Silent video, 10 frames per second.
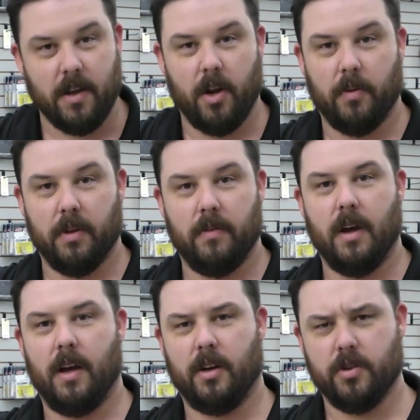you know, in
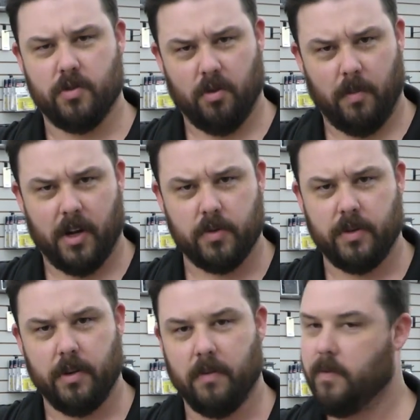the control module
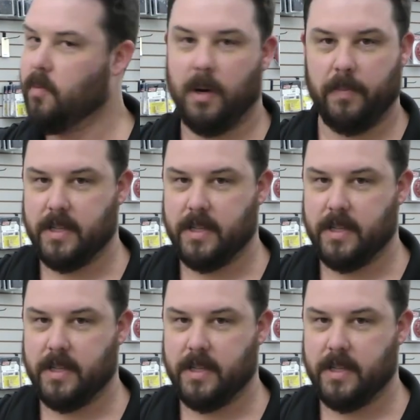near the fuel pump.